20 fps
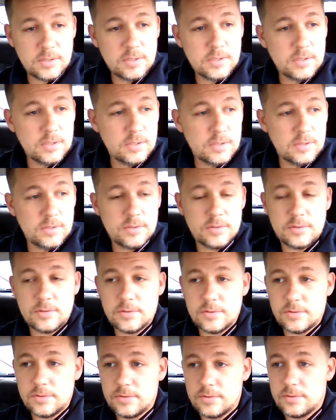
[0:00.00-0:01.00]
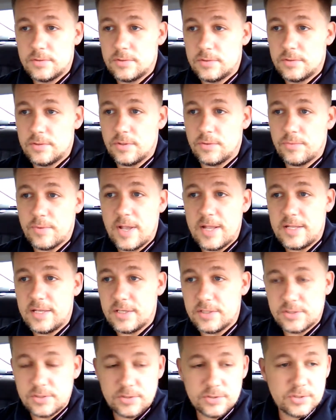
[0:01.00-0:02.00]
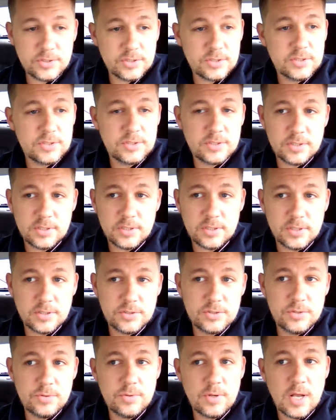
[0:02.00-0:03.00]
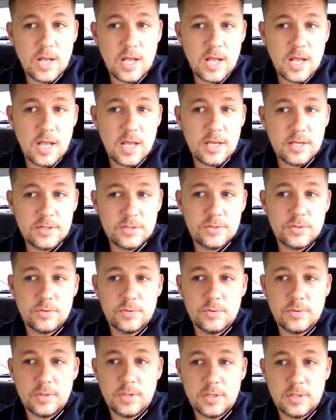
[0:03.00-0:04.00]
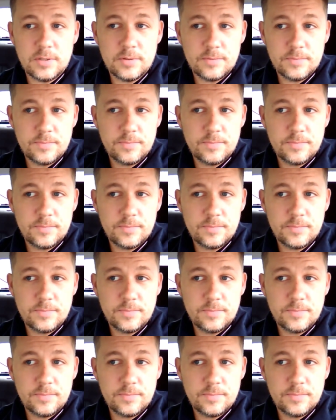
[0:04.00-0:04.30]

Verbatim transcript: Uh, their ratings are just uh, too high to uh,